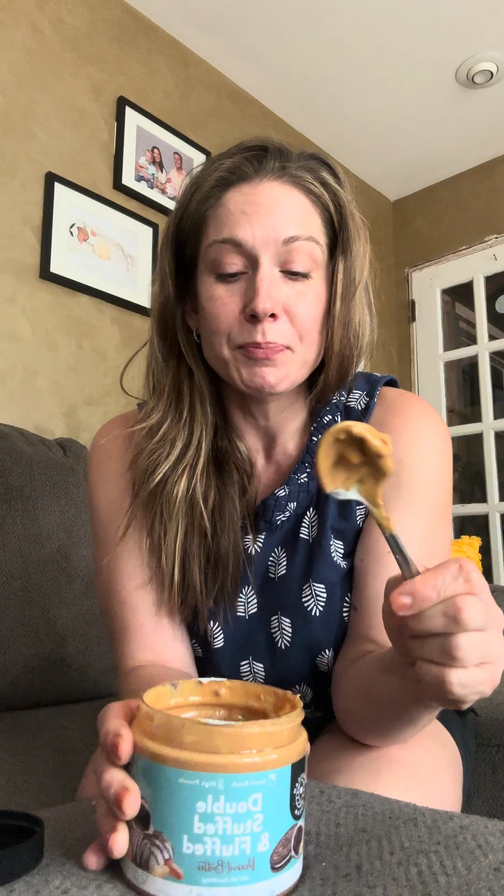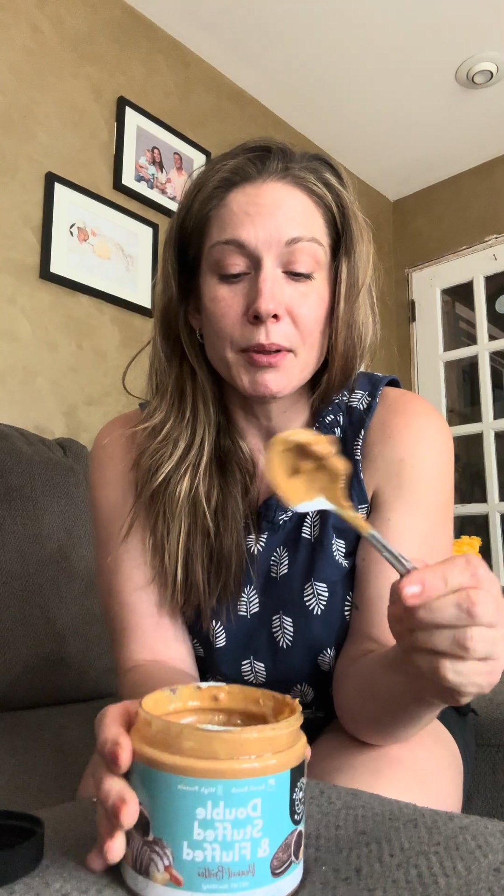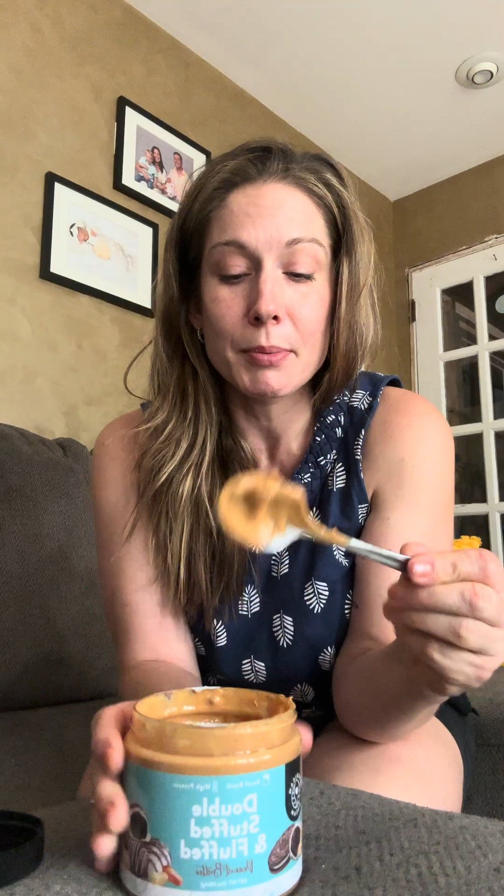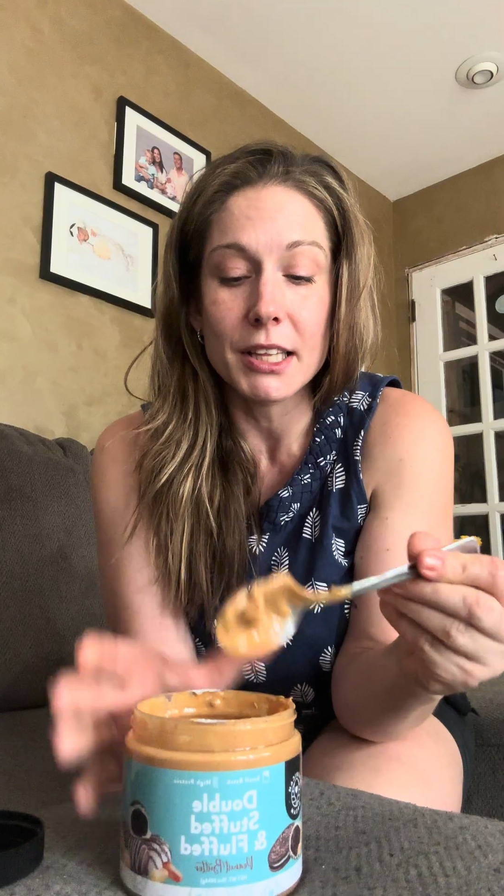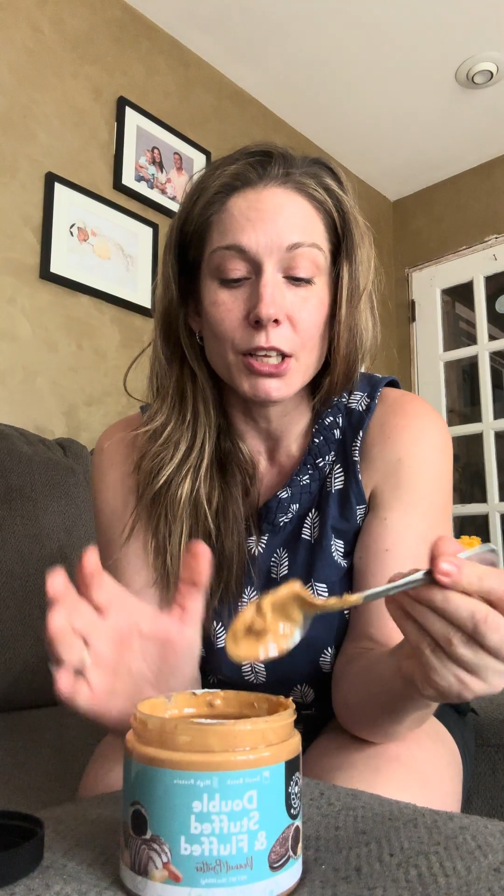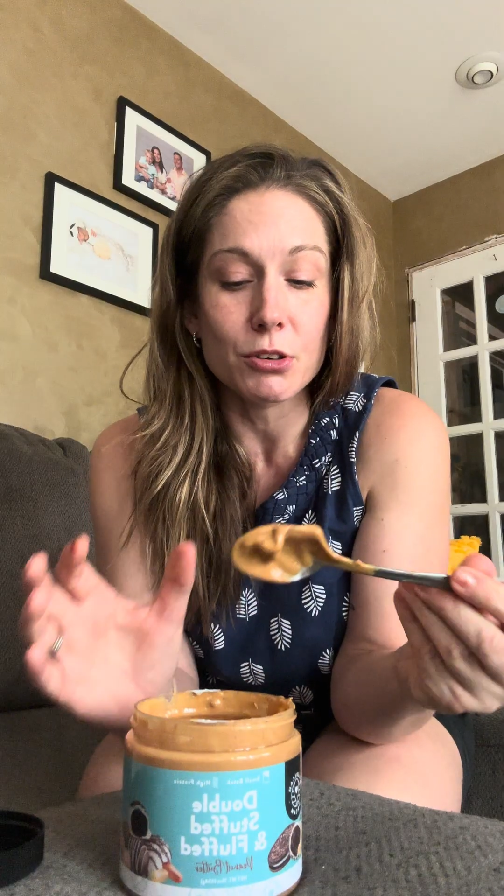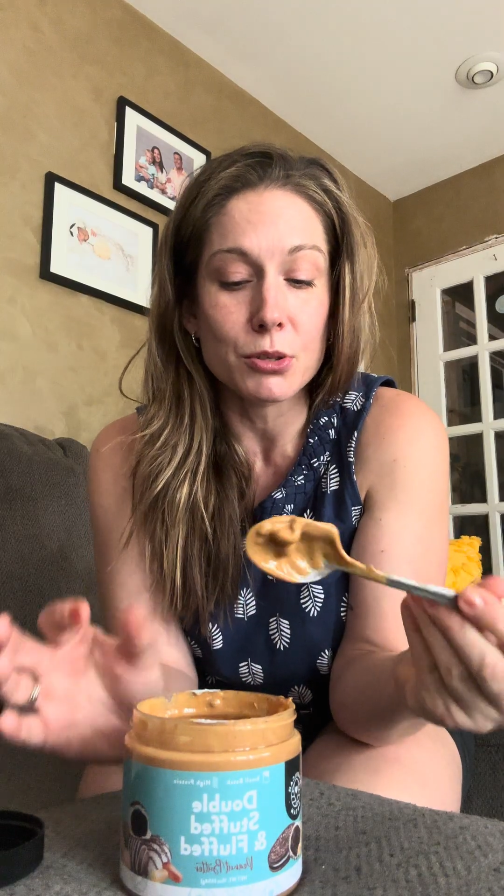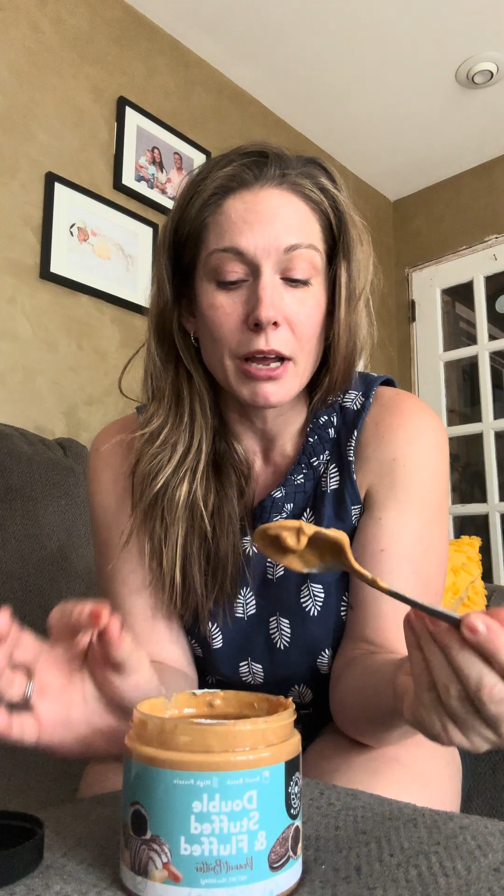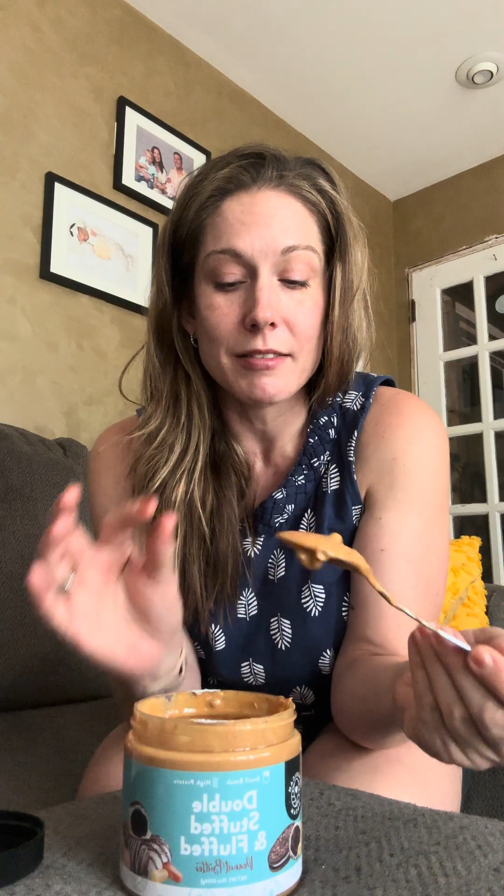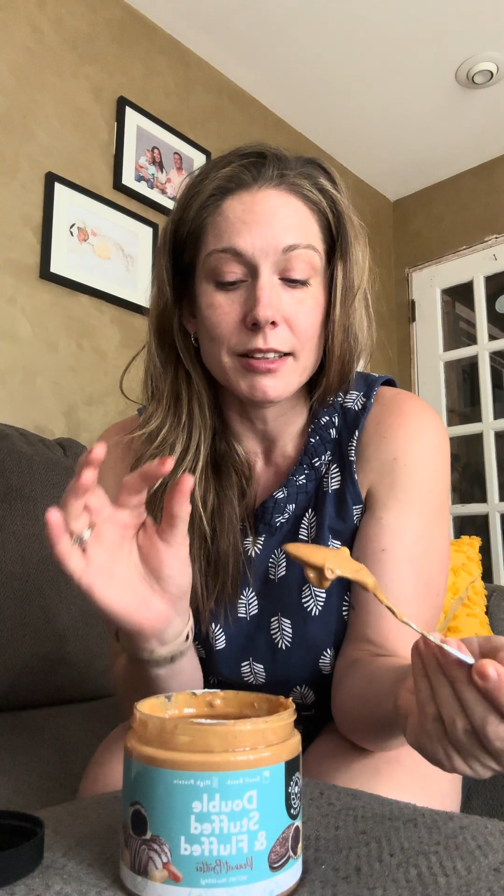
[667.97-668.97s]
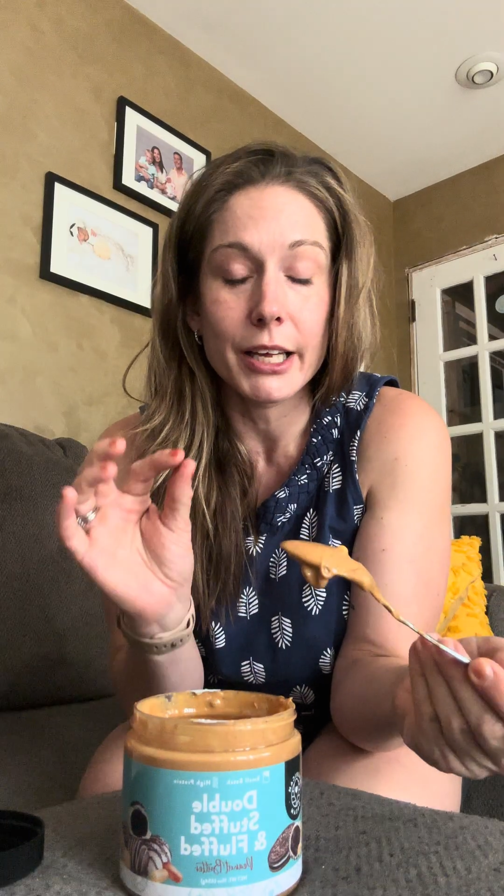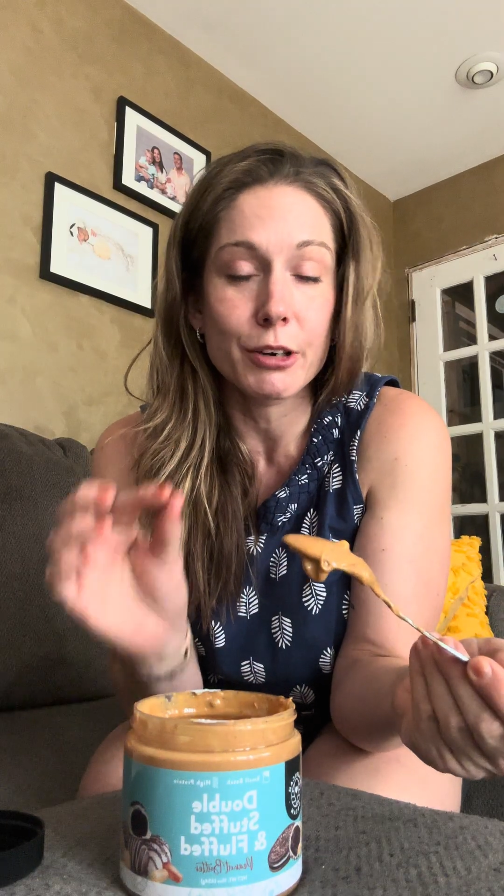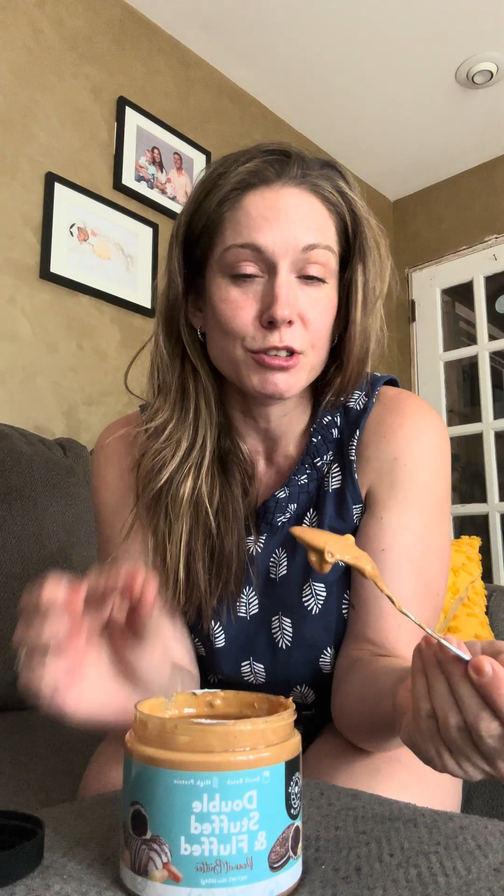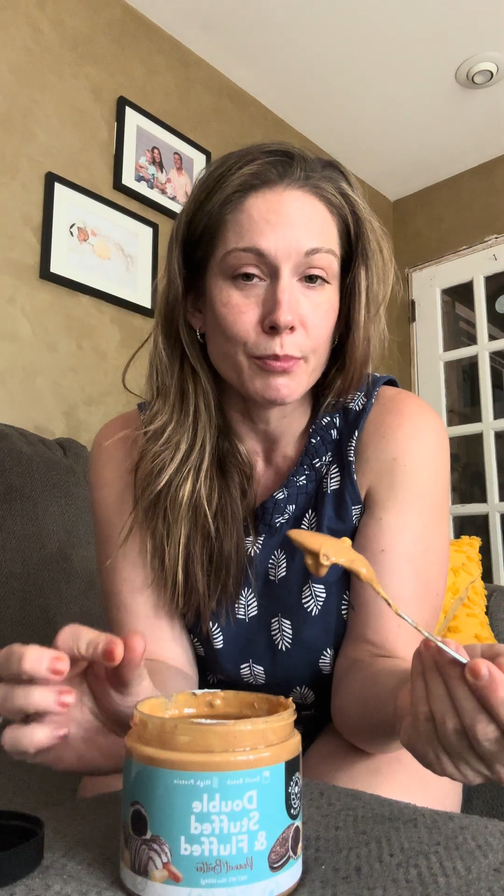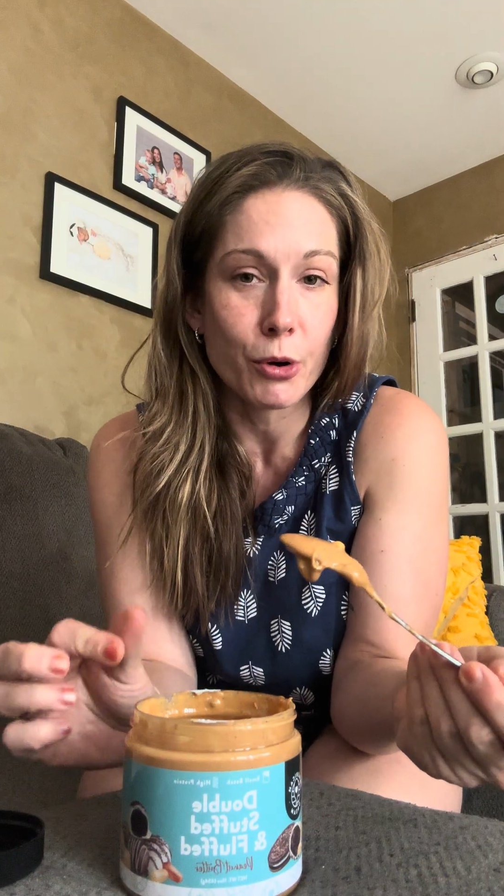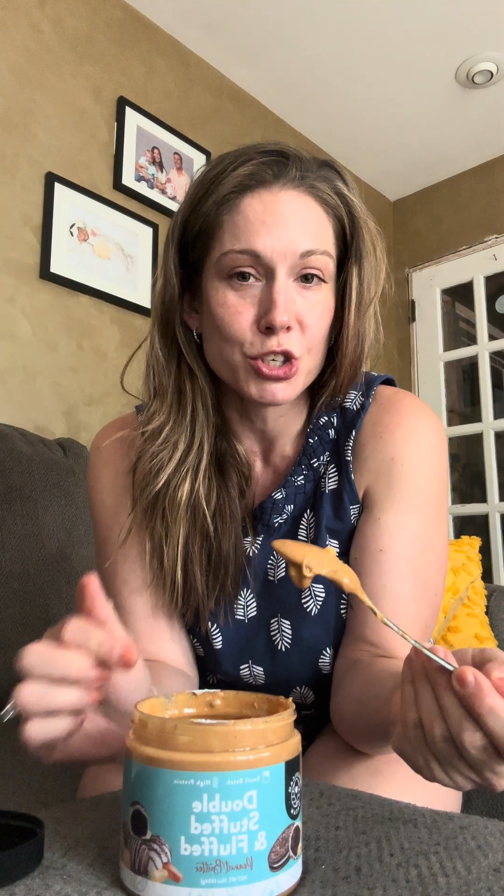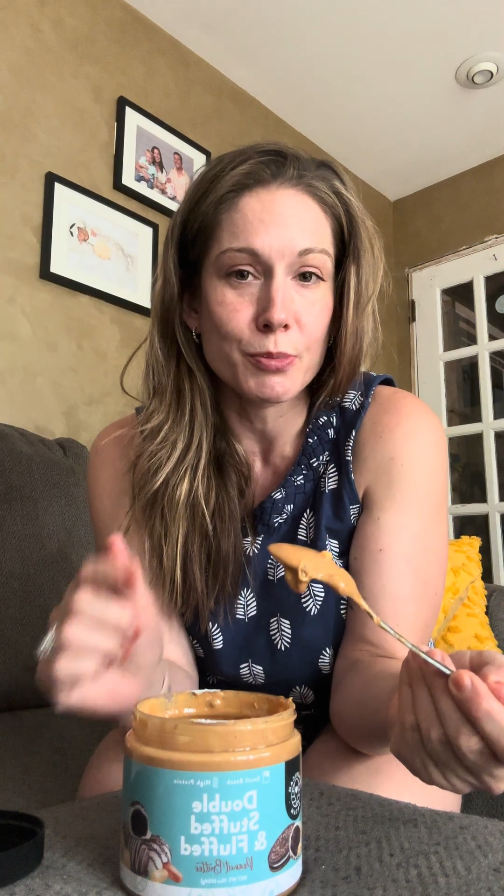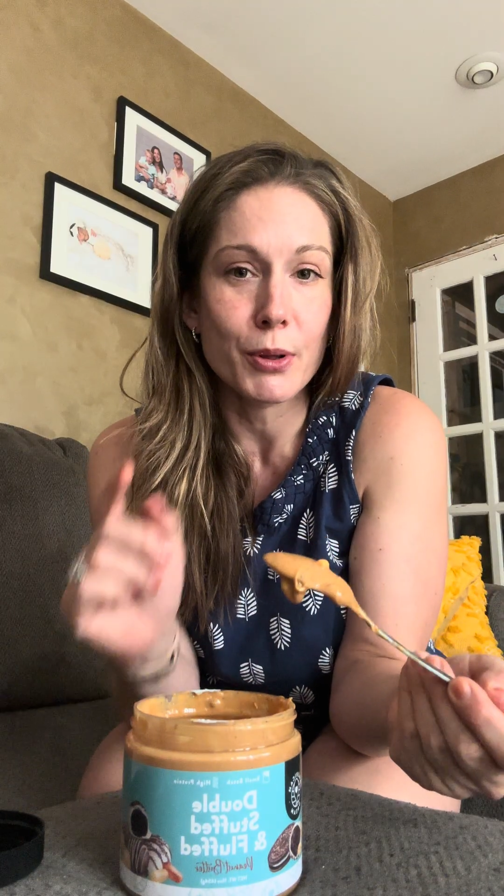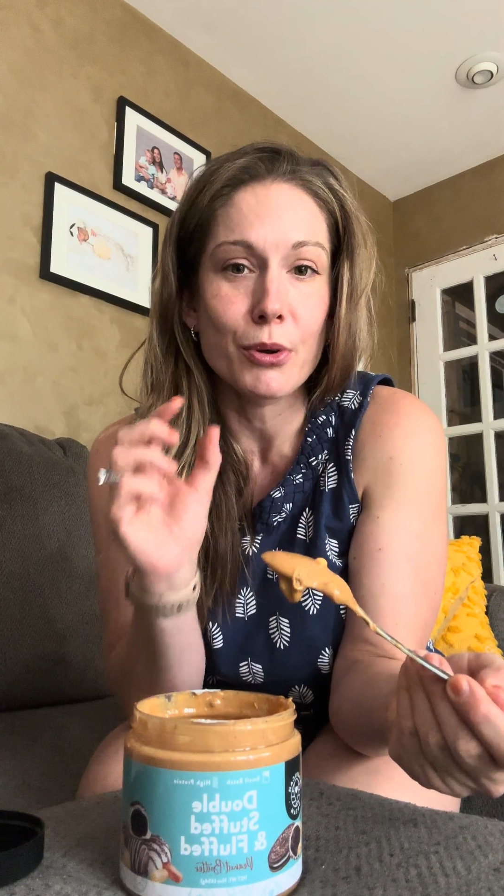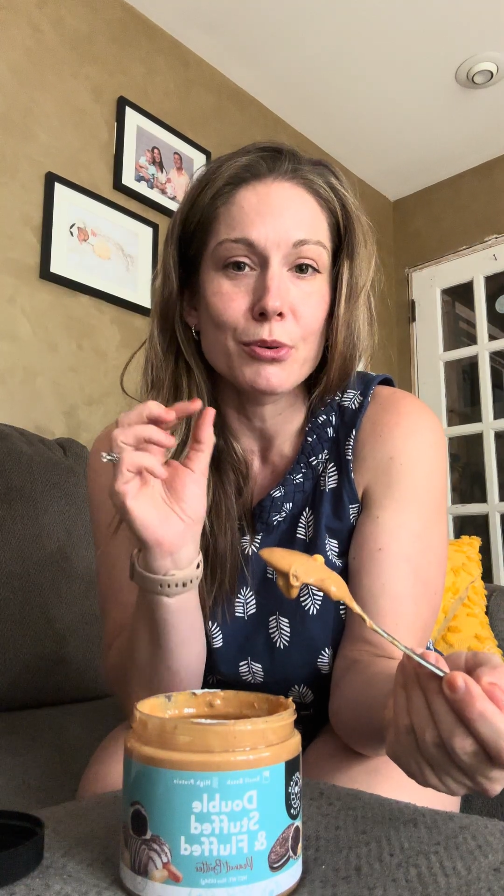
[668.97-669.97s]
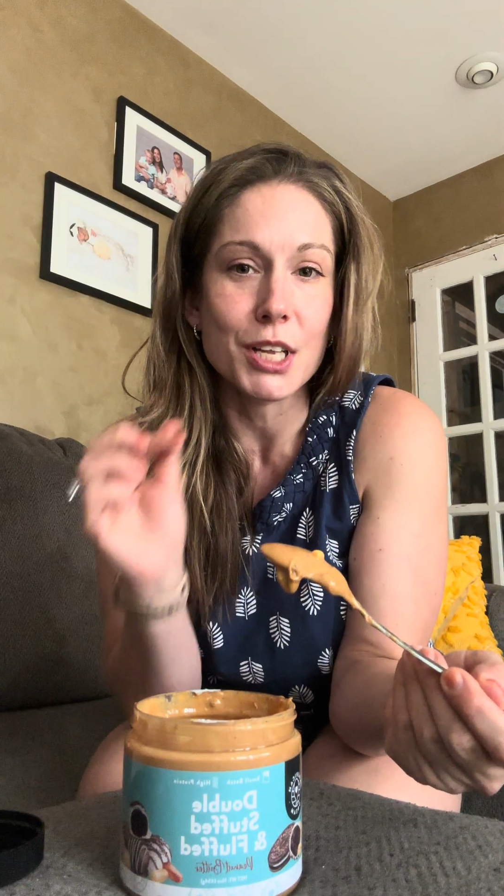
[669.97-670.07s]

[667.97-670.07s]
But then they also have the layers of marshmallows